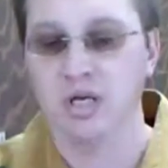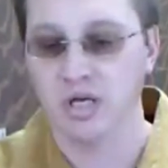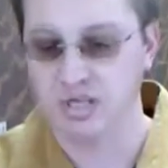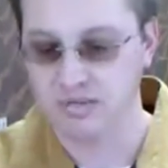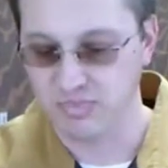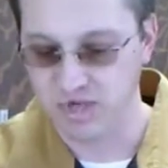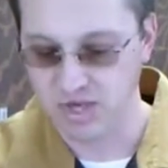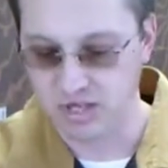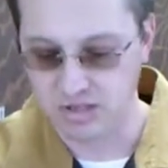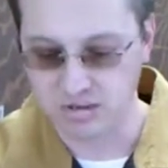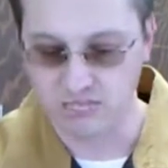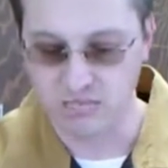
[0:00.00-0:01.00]
It's
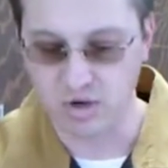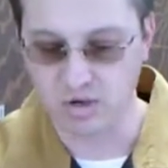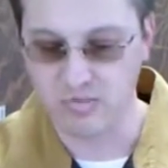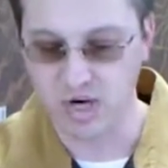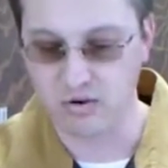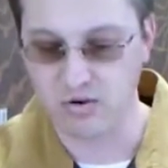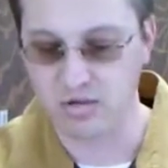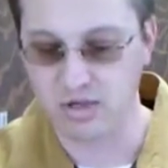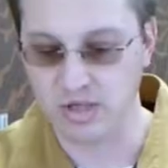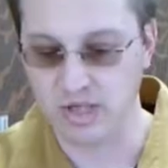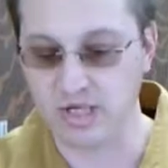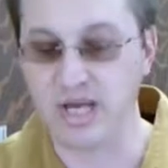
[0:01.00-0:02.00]
by Mark Maurer
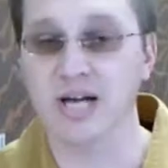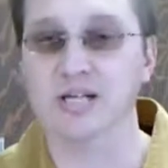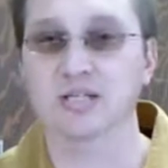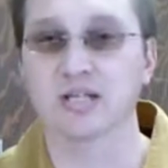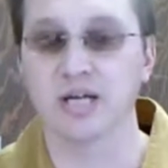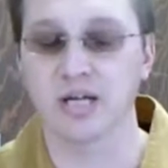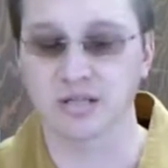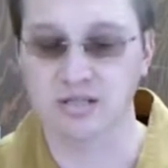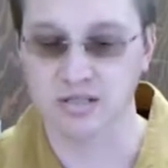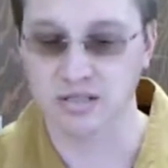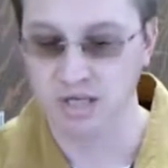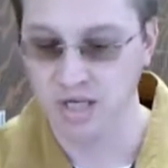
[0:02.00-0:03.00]
and Ashley Nellis.
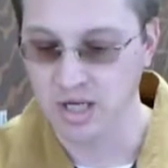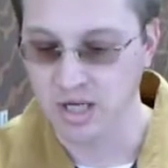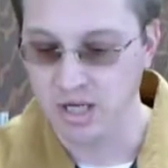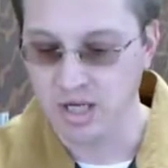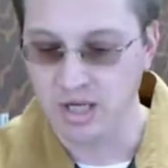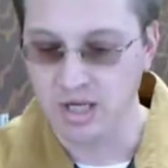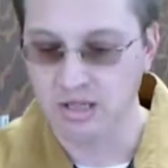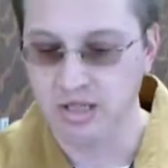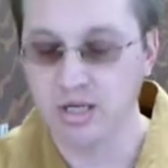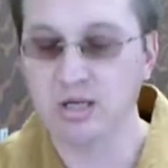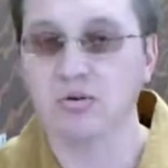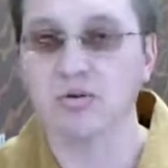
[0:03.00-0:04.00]
And they
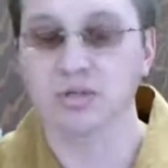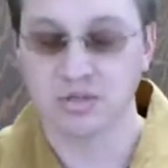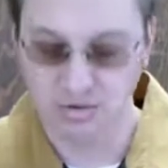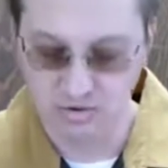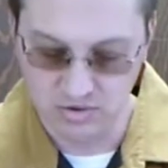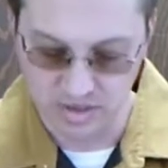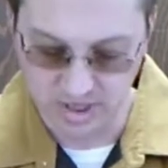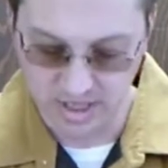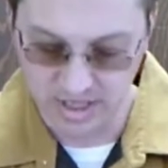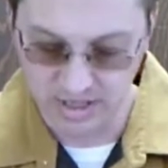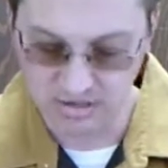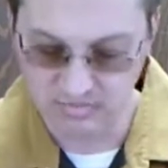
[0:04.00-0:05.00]
go into a
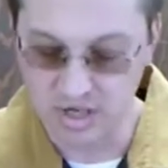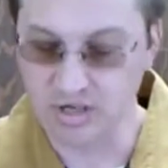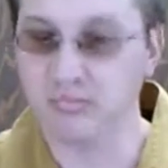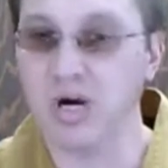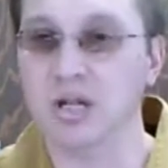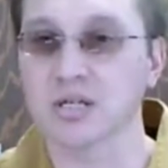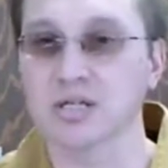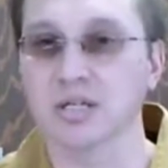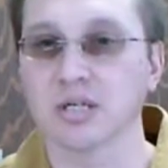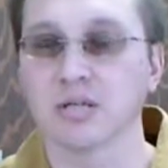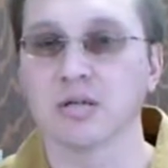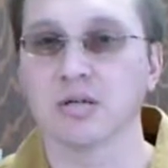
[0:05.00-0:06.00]
case about
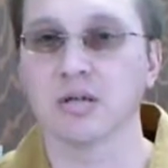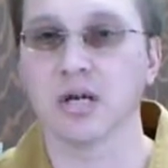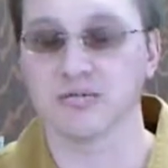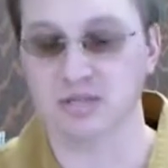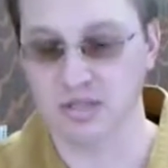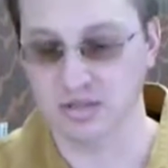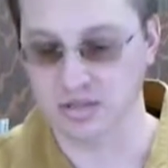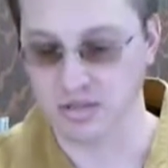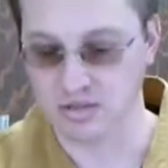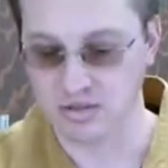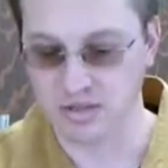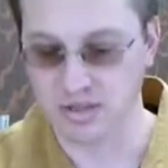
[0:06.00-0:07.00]
abolishing life
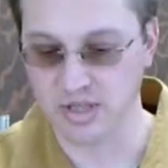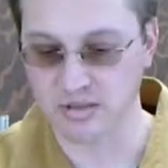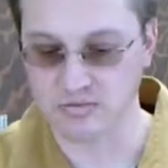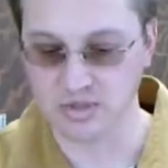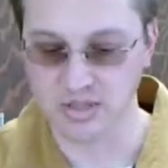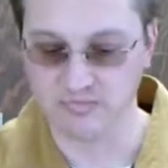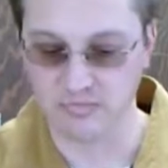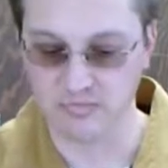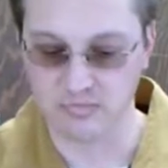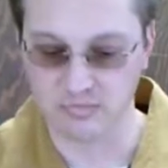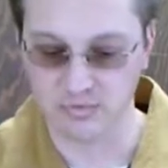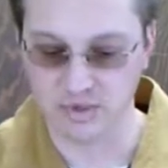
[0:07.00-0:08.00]
sentences. So I'd like to
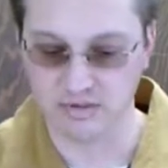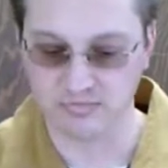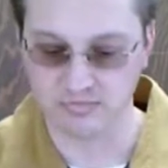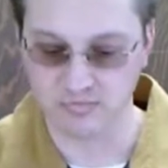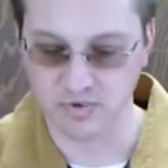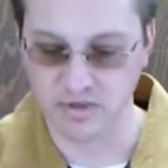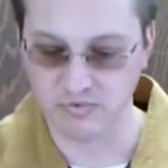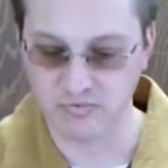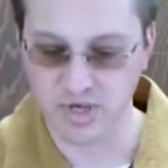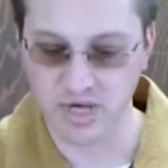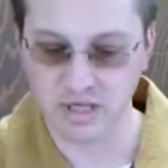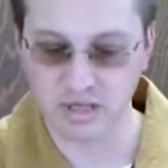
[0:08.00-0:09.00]
read from
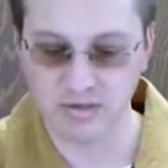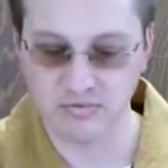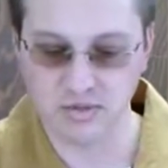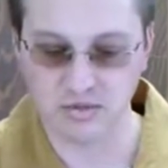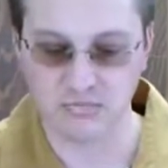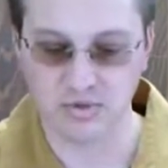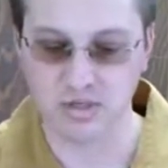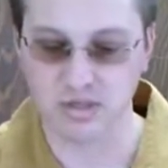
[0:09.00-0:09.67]
that and give you some